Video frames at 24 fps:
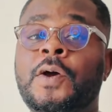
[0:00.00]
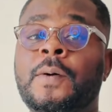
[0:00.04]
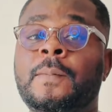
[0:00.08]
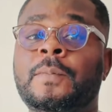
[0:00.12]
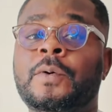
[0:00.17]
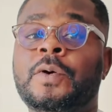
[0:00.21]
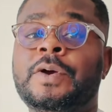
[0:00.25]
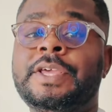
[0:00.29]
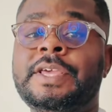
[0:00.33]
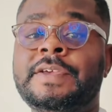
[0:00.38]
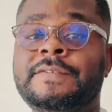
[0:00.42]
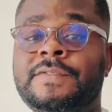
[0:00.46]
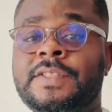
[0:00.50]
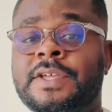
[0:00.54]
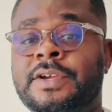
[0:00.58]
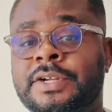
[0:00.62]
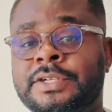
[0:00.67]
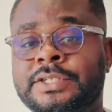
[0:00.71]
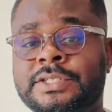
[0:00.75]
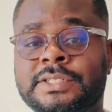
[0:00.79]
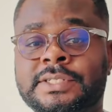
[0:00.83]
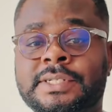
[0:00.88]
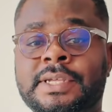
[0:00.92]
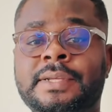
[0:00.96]
But if there
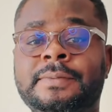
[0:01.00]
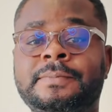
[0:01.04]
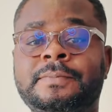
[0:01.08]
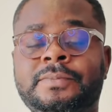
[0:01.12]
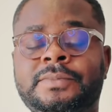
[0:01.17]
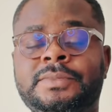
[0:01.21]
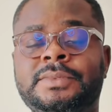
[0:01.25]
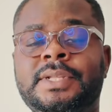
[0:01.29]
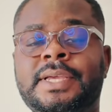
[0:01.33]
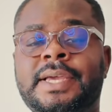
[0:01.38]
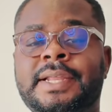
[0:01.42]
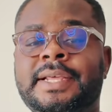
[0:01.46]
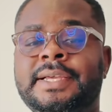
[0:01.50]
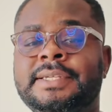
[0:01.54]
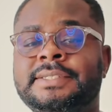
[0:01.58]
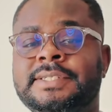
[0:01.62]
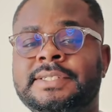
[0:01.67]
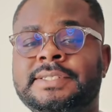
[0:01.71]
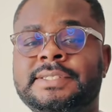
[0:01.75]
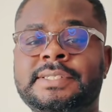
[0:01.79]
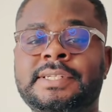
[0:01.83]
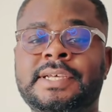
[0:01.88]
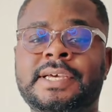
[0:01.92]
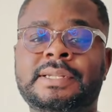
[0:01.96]
is an
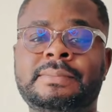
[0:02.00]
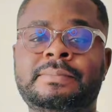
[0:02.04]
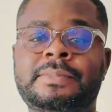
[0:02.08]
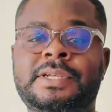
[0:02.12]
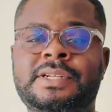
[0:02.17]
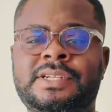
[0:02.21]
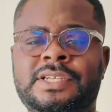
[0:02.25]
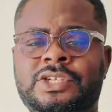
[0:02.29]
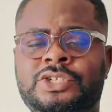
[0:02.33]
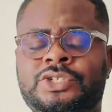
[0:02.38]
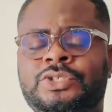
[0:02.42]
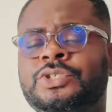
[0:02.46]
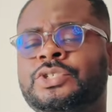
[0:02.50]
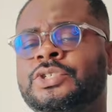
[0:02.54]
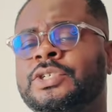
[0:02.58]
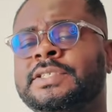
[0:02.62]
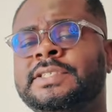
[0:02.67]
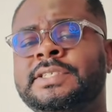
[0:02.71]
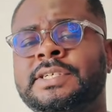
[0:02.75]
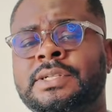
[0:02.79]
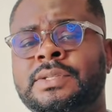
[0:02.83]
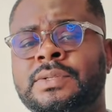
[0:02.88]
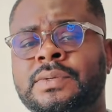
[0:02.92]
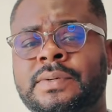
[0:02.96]
existing admin, you should
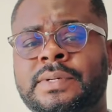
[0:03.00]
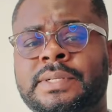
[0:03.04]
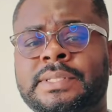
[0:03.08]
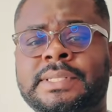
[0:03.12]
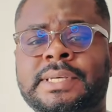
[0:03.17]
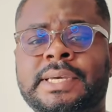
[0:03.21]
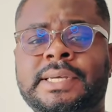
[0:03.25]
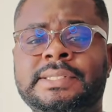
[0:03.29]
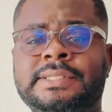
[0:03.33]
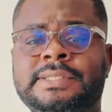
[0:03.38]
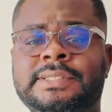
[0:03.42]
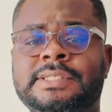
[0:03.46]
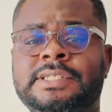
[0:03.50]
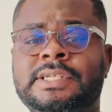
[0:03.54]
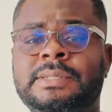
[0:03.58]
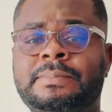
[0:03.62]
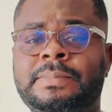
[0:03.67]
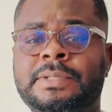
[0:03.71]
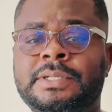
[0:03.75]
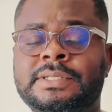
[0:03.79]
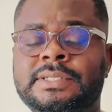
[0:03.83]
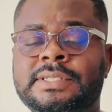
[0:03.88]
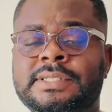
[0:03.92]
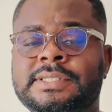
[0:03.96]
just ignore it and
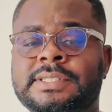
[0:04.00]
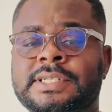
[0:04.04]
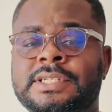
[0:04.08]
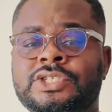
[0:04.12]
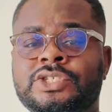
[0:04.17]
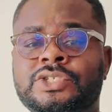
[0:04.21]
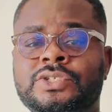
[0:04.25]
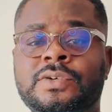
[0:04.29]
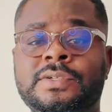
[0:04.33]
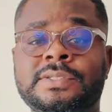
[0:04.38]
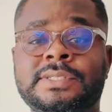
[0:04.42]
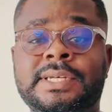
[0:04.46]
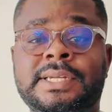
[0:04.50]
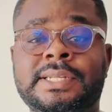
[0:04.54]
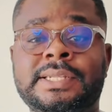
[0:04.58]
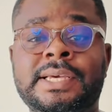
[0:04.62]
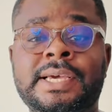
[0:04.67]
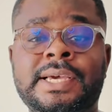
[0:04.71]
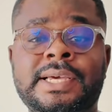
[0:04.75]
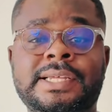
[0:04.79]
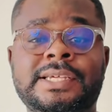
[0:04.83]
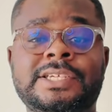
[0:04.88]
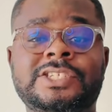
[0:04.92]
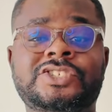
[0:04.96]
skip it. This ensures that
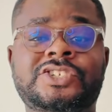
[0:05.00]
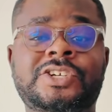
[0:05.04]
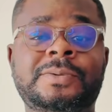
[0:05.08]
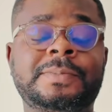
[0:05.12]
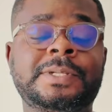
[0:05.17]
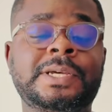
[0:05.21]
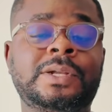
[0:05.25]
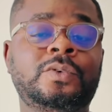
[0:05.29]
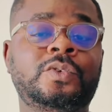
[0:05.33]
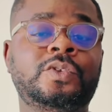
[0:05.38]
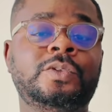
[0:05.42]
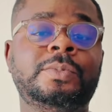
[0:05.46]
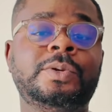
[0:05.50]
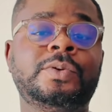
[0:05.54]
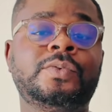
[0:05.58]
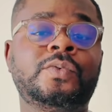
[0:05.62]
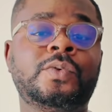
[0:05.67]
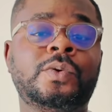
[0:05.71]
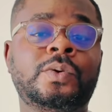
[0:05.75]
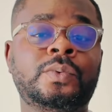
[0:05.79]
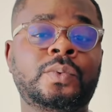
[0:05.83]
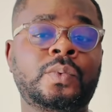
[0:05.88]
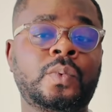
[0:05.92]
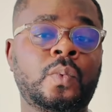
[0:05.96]
the script can only be
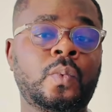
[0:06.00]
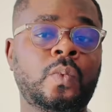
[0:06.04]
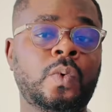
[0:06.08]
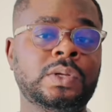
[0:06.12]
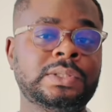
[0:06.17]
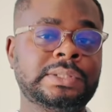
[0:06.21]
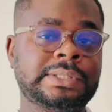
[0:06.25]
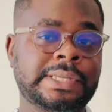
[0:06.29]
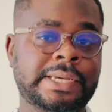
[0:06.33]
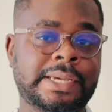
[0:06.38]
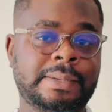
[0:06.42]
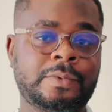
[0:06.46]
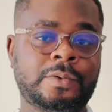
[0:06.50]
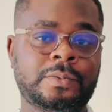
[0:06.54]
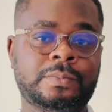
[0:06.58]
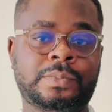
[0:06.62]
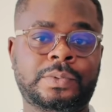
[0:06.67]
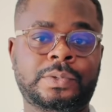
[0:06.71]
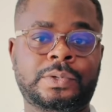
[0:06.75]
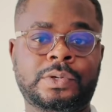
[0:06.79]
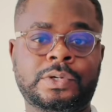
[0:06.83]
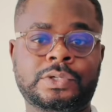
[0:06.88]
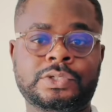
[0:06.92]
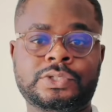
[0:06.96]
run one time on
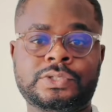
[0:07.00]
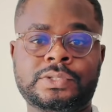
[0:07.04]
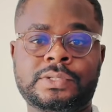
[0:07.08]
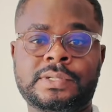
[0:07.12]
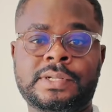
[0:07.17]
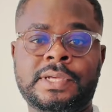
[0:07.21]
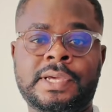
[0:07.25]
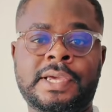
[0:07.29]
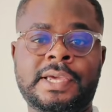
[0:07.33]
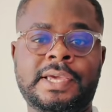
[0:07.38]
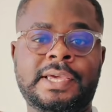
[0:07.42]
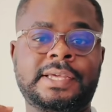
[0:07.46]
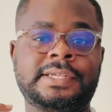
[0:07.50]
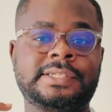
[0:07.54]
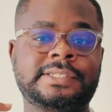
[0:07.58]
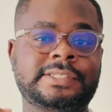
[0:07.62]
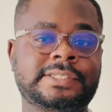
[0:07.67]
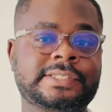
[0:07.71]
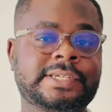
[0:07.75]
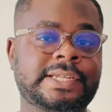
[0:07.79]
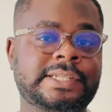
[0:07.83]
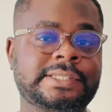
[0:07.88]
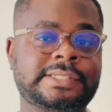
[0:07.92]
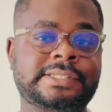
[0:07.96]
production,
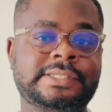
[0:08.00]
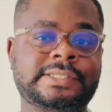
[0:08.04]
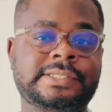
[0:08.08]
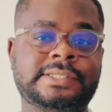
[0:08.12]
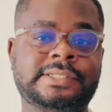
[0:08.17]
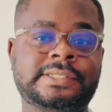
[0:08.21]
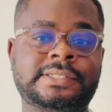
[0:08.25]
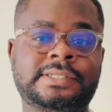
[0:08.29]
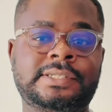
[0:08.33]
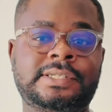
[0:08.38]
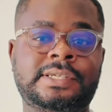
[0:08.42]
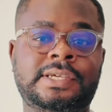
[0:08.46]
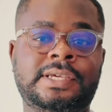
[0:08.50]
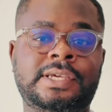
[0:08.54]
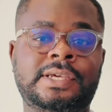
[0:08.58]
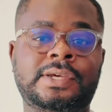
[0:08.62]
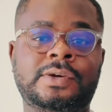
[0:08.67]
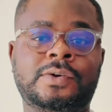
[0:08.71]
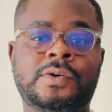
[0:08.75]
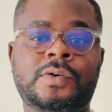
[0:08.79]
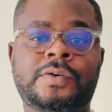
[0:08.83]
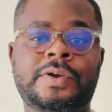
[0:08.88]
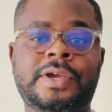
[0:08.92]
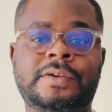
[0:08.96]
inserts the
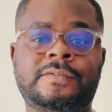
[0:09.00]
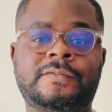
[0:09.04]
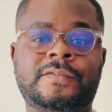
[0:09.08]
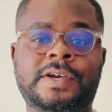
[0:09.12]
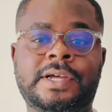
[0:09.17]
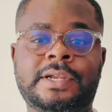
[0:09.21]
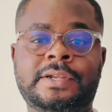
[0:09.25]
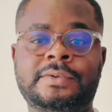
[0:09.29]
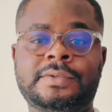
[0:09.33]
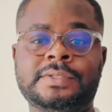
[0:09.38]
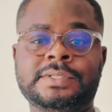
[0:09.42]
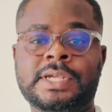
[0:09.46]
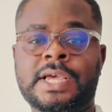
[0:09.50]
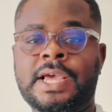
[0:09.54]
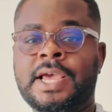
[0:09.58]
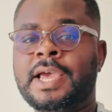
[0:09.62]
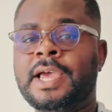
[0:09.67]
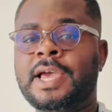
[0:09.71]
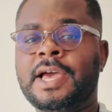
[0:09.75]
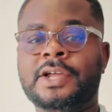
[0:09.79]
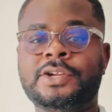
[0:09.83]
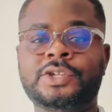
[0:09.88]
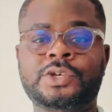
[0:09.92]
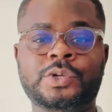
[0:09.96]
correct values,
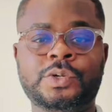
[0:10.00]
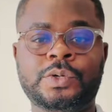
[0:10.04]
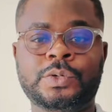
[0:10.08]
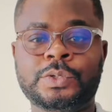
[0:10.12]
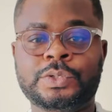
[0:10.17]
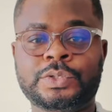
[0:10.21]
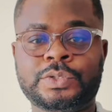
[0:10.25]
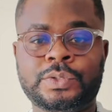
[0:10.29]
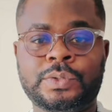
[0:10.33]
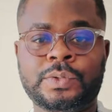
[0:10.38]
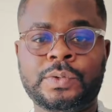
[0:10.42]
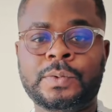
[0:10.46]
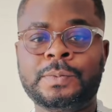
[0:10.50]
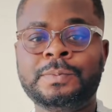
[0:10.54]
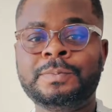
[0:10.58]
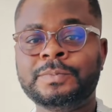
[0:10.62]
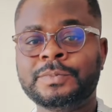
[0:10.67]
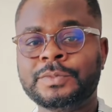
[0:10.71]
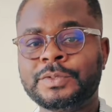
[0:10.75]
and you're good to go.